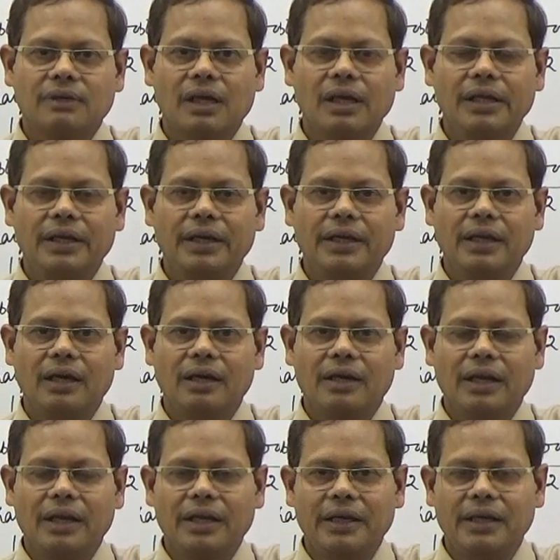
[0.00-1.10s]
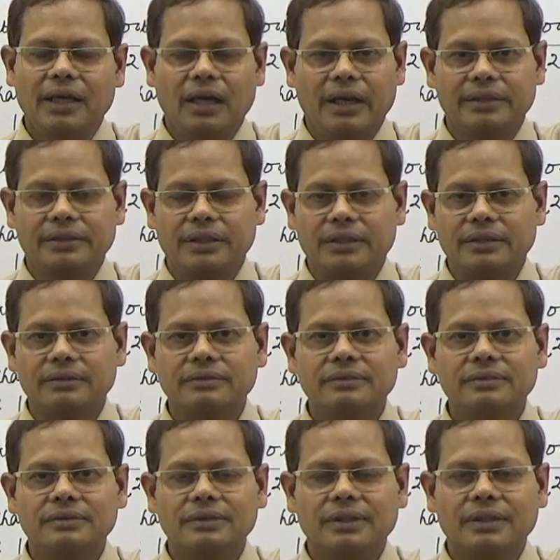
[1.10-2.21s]
clean India, green India, like that.
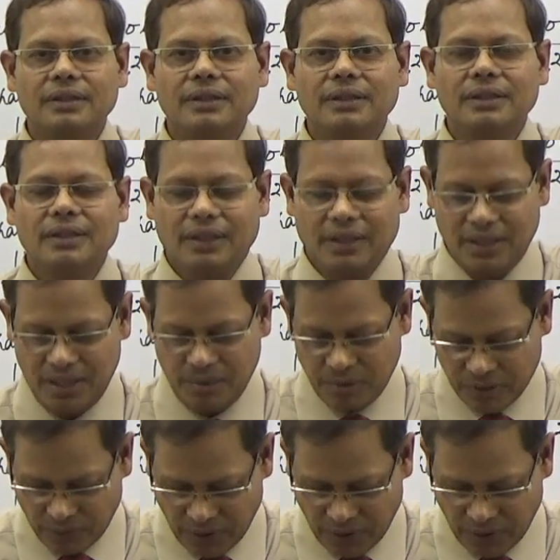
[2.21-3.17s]
But